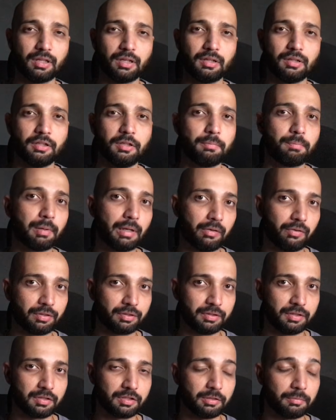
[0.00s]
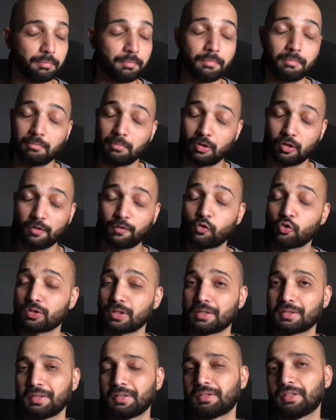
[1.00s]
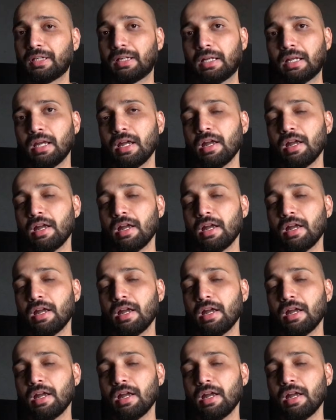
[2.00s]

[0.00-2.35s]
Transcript: the power system. But of course, as I said,